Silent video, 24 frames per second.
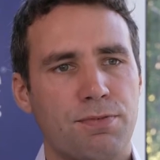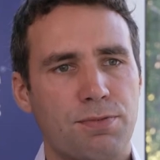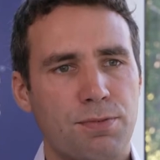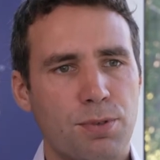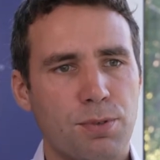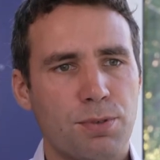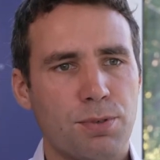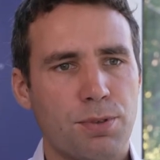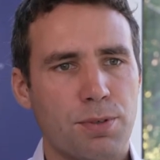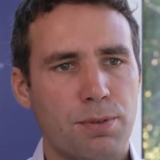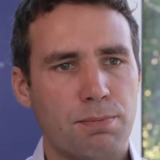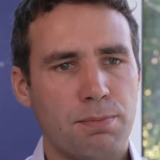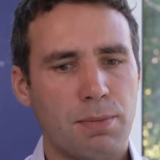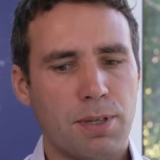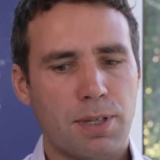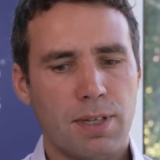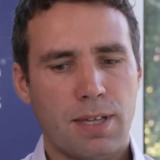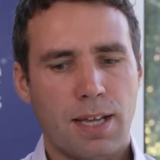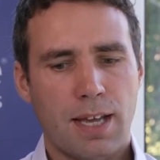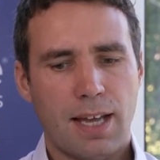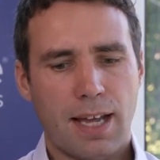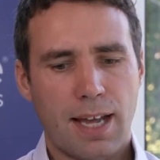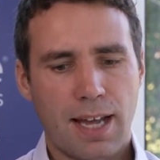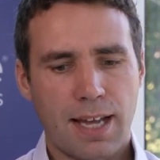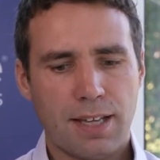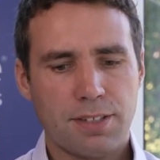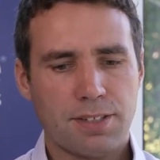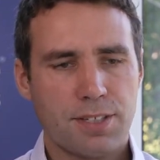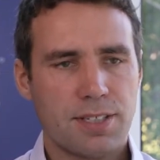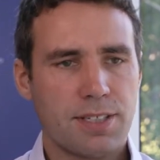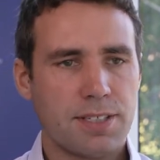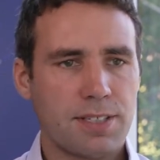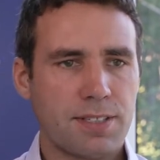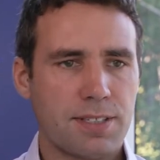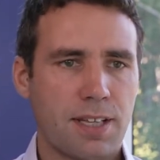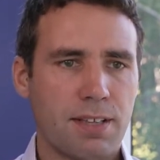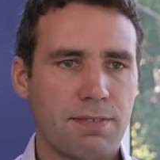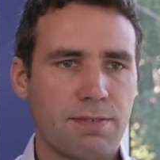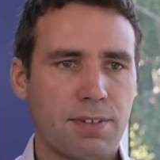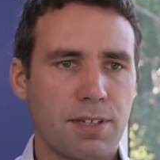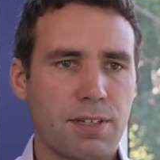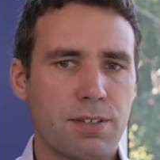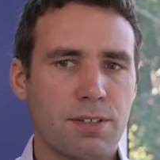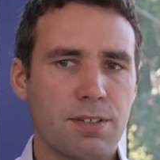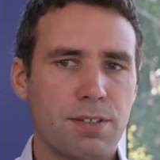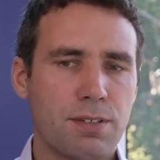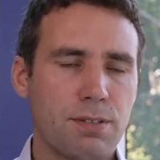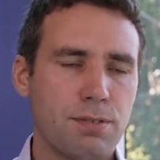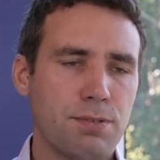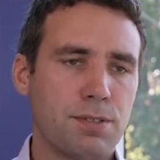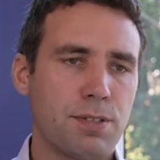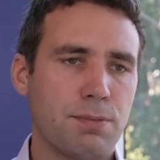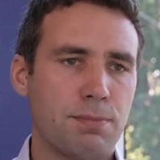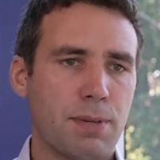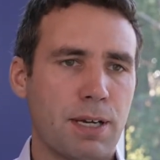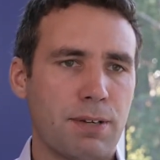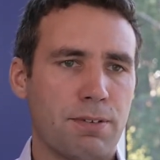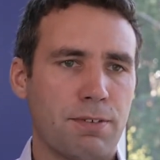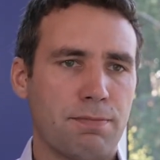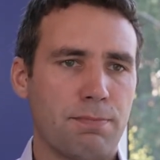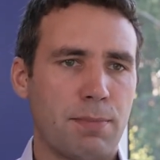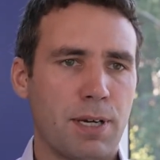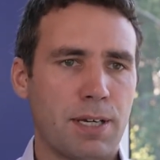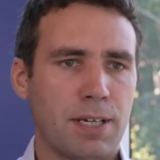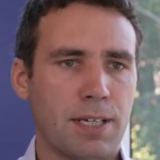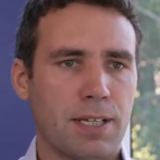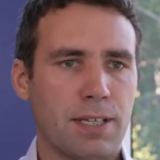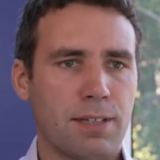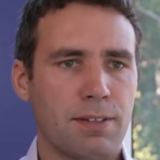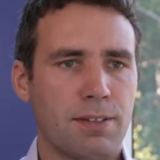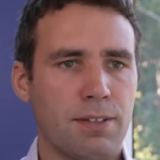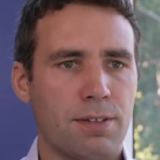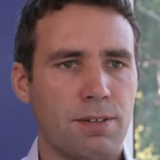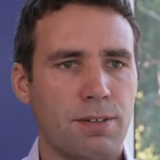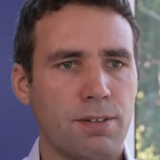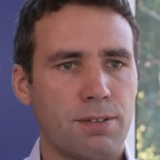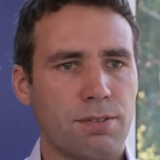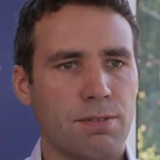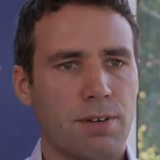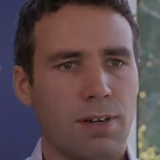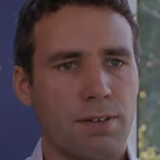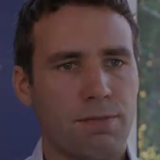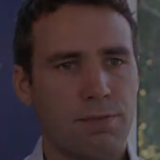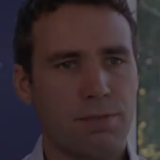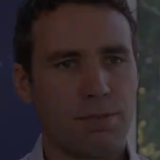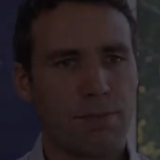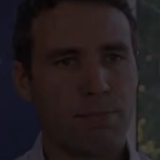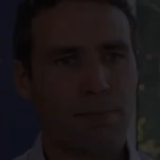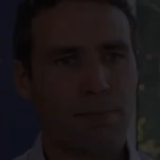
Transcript: for them, actually saving a huge amount of money in the long run.